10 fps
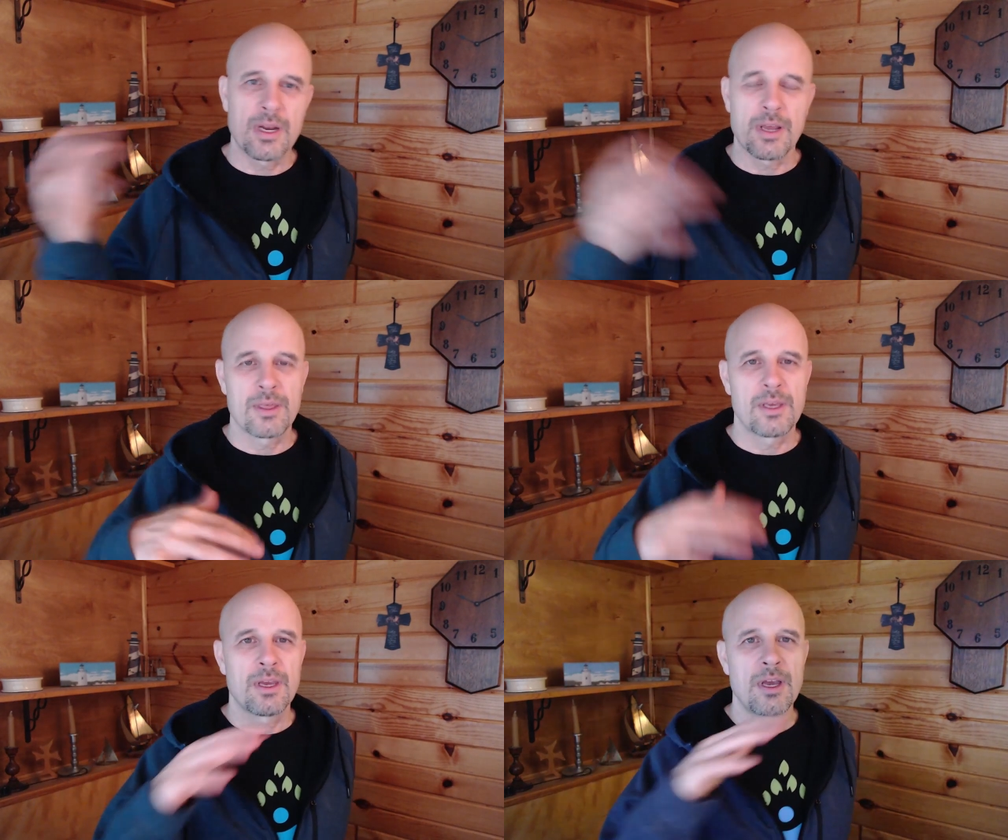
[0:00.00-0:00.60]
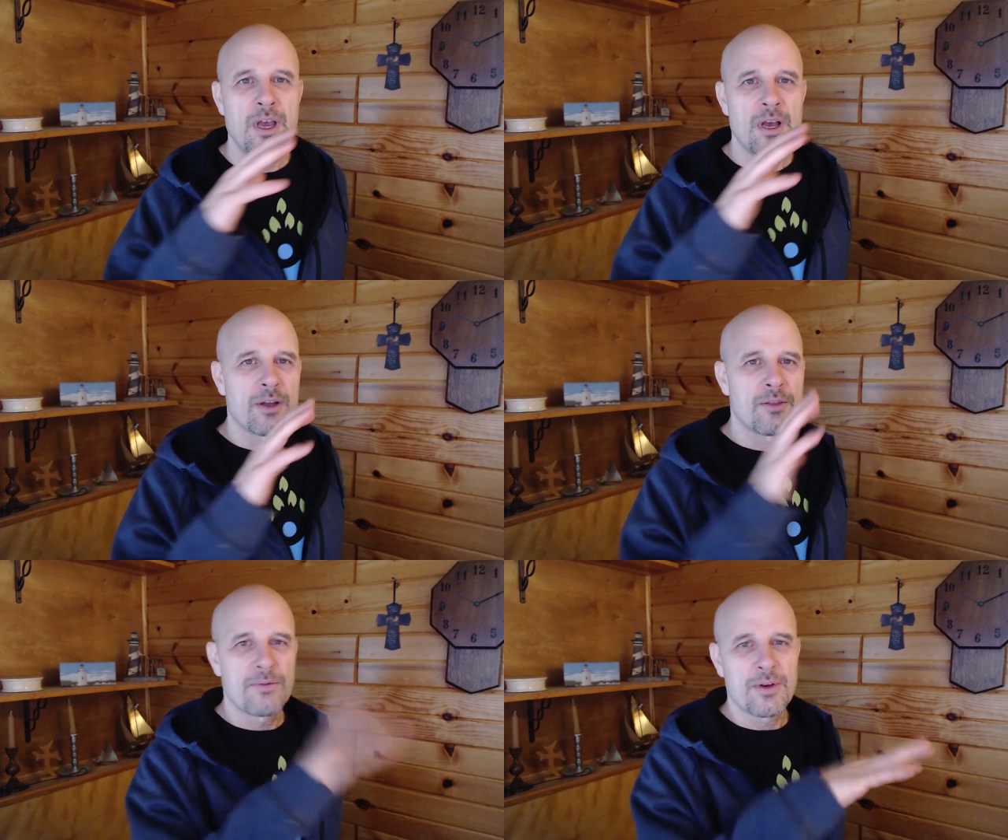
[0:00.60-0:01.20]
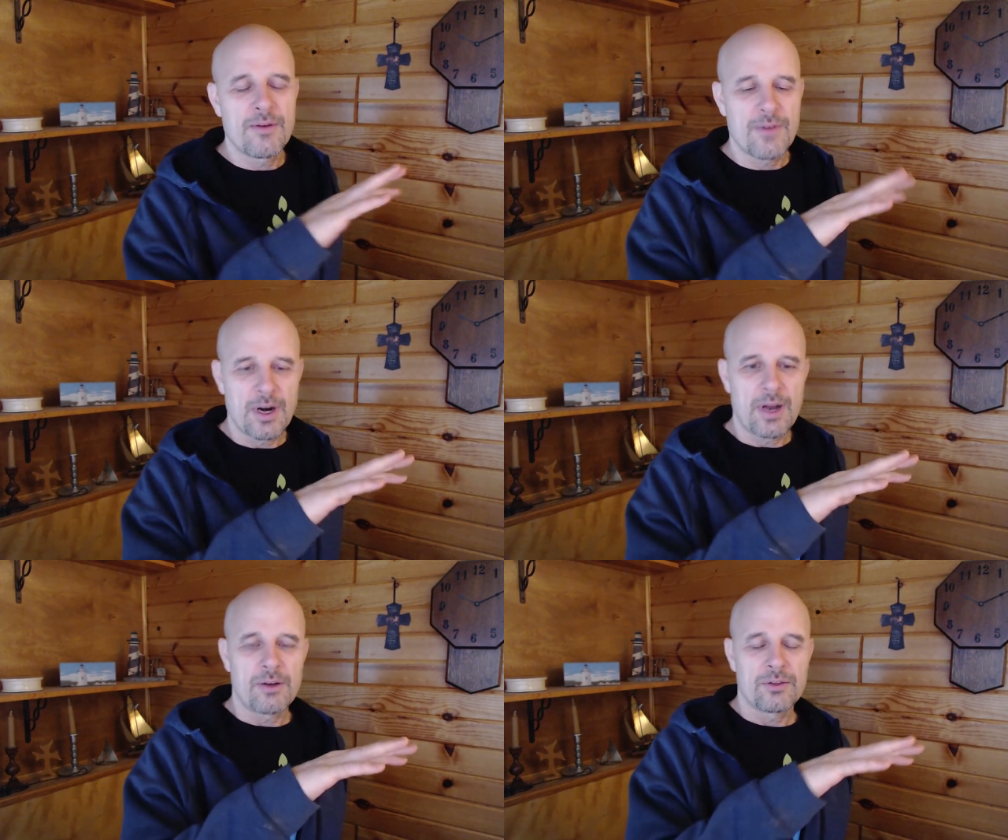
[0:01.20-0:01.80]
I think on the front of our
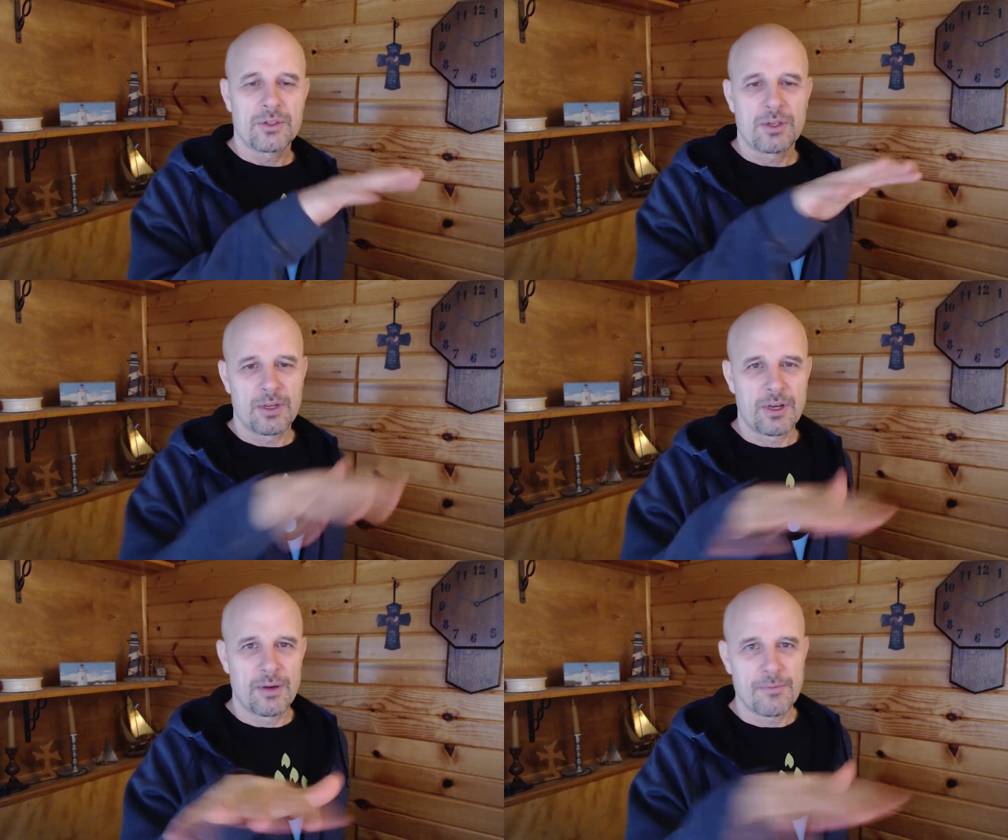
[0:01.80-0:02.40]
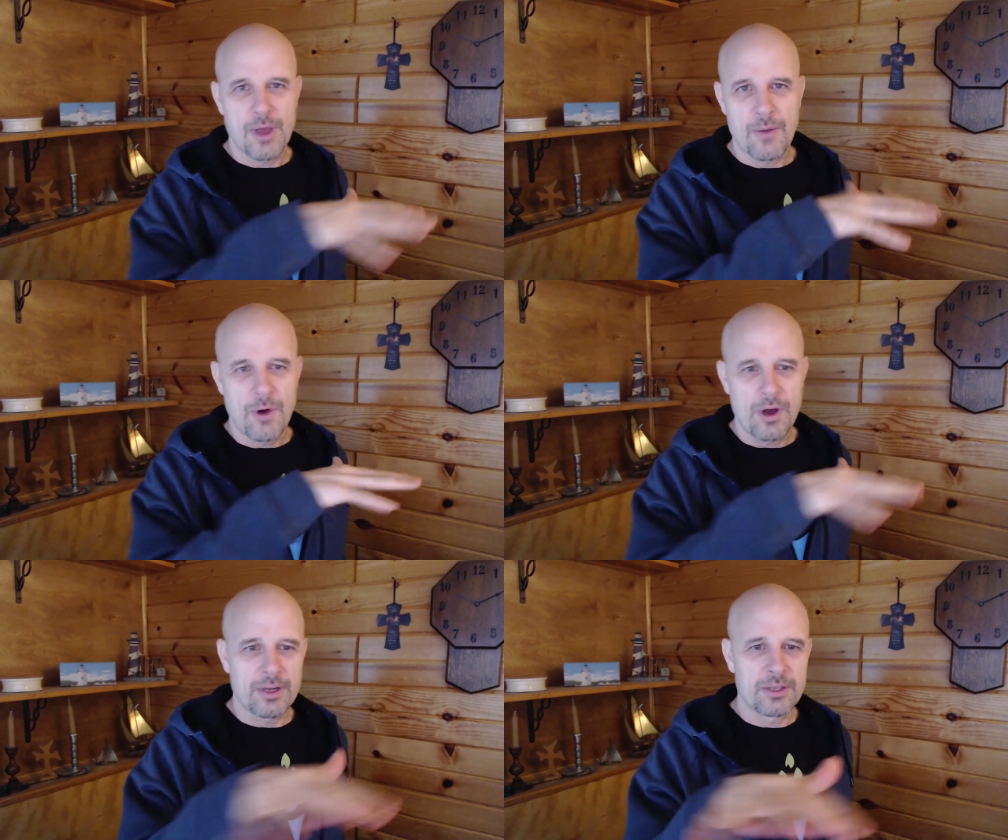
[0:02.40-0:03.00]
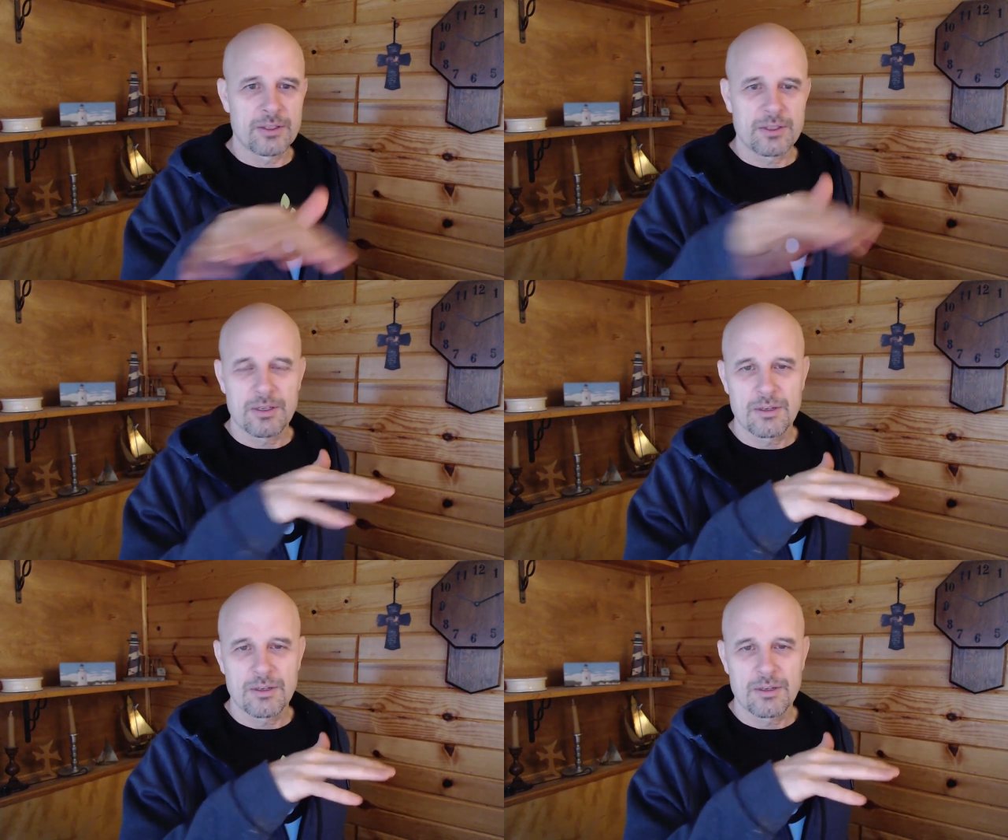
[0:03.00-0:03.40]
house, um, that walk is